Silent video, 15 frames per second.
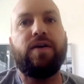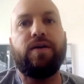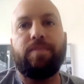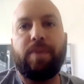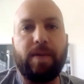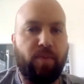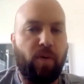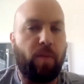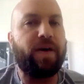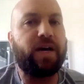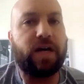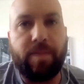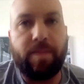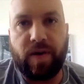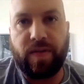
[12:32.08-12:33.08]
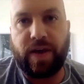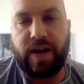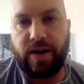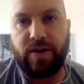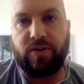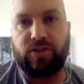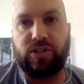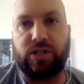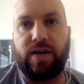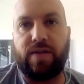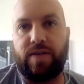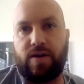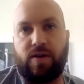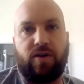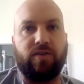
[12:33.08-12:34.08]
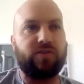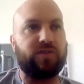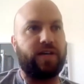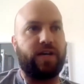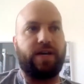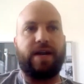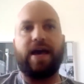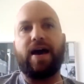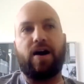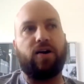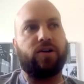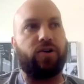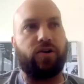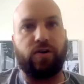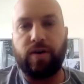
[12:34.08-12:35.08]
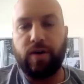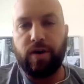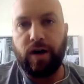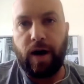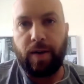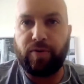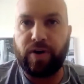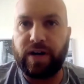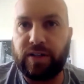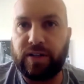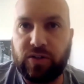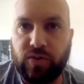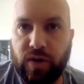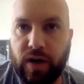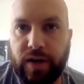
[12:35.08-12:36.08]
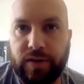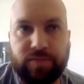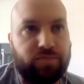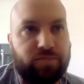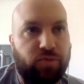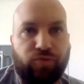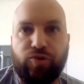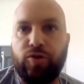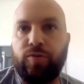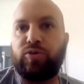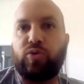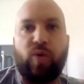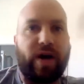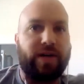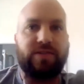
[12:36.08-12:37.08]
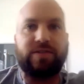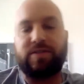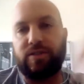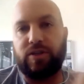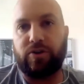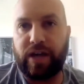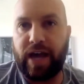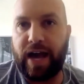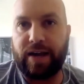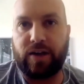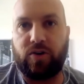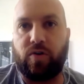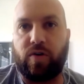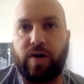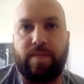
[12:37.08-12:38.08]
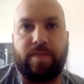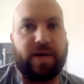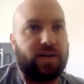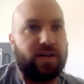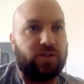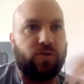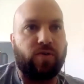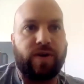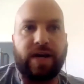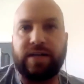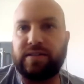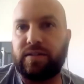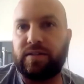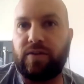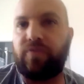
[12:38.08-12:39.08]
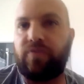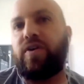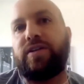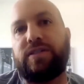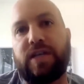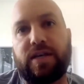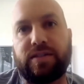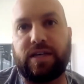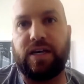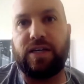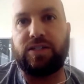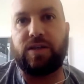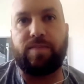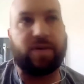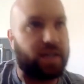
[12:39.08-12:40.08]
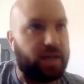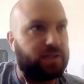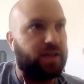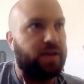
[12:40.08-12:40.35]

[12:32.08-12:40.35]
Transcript: people pick up on that energy. And then all of a sudden now you're upgraded to a room twice your category because you were nice to the front desk agent, because